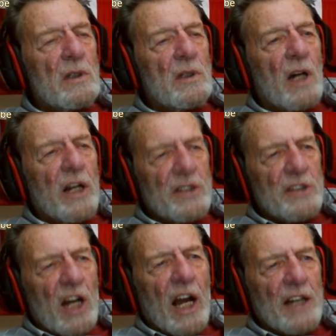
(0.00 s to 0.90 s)

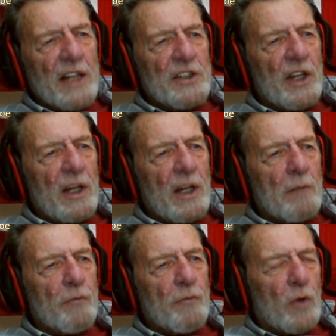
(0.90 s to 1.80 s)
unkind to him
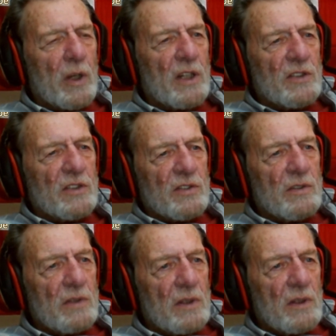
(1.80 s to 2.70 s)
for his
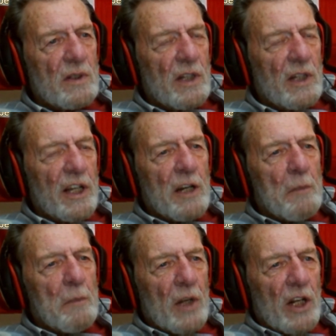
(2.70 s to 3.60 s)

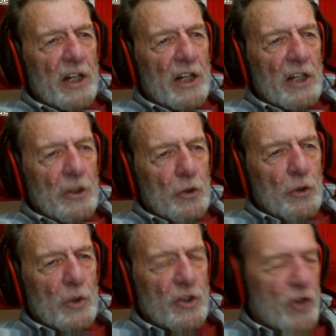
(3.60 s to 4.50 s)
inability to do
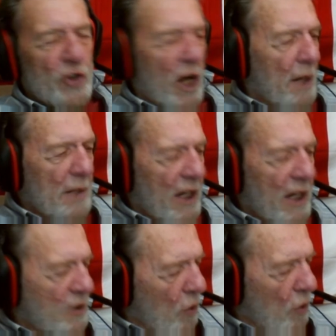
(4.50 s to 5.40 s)
his job, and I
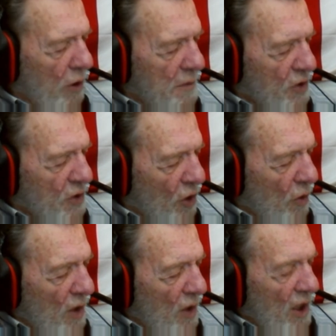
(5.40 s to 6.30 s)
told him so.
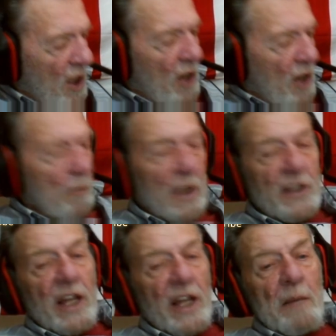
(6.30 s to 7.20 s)
But
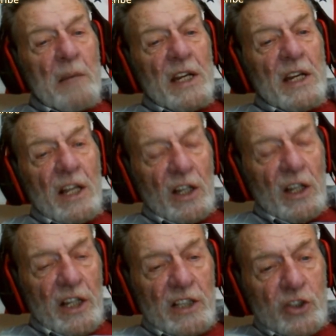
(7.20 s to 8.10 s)
they
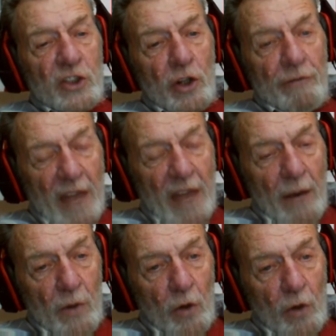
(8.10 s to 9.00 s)
immediately served that
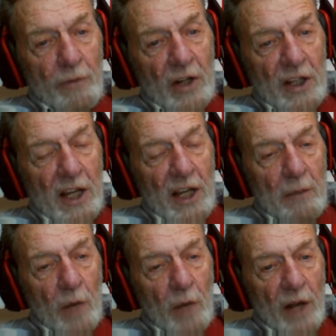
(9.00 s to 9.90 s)
one over to Kate
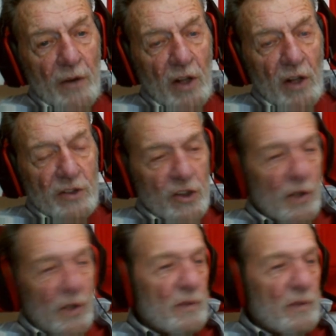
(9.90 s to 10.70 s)
Brown also.